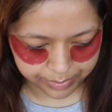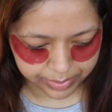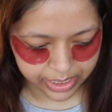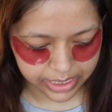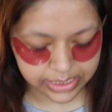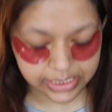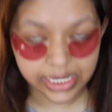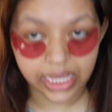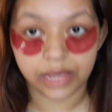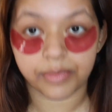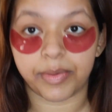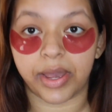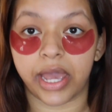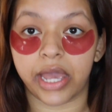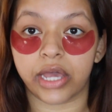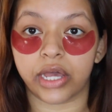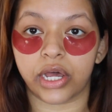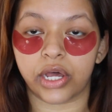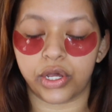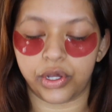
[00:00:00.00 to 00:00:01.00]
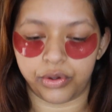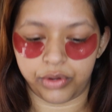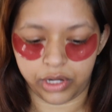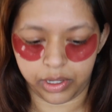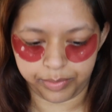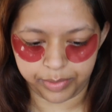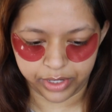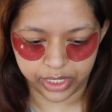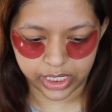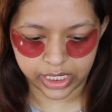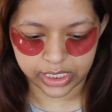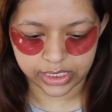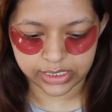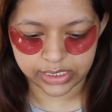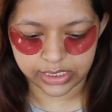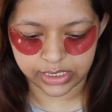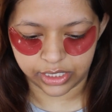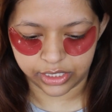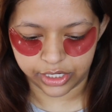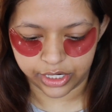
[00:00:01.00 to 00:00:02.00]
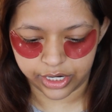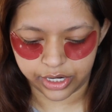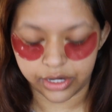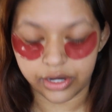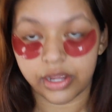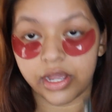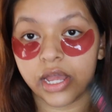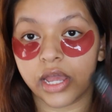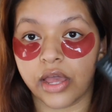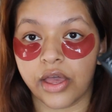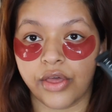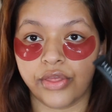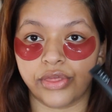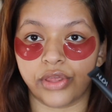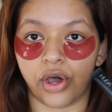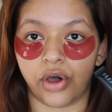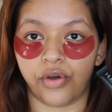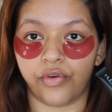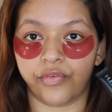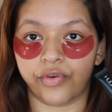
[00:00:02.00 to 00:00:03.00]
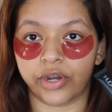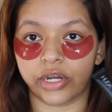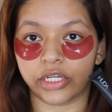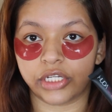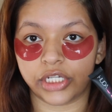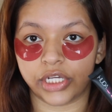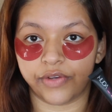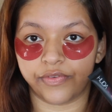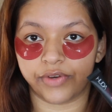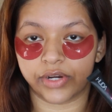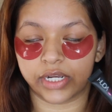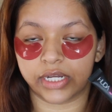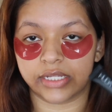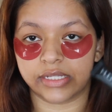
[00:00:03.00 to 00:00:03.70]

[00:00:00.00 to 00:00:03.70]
I'm going to take my Huda Beauty concealer, the Overachiever